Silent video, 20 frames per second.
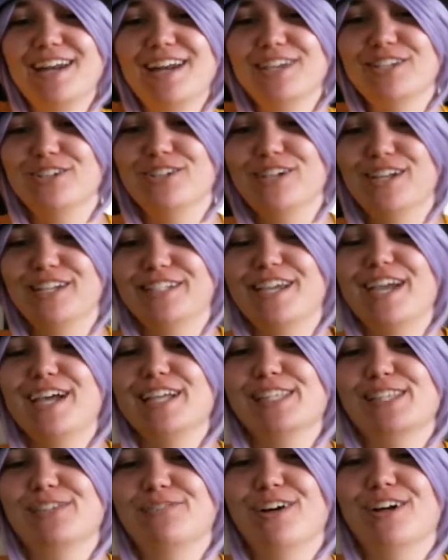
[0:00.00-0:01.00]
need you to
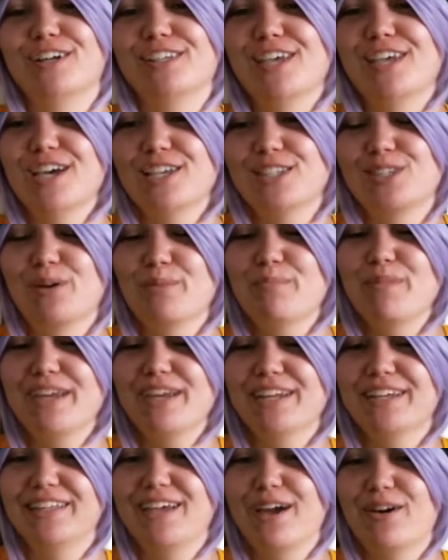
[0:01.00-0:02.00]
dance first. So
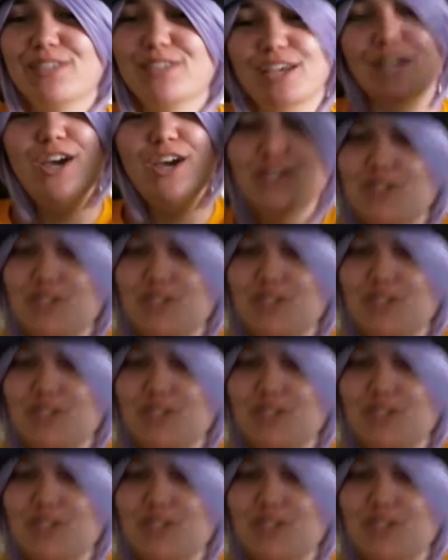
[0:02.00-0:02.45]
immediately I was like,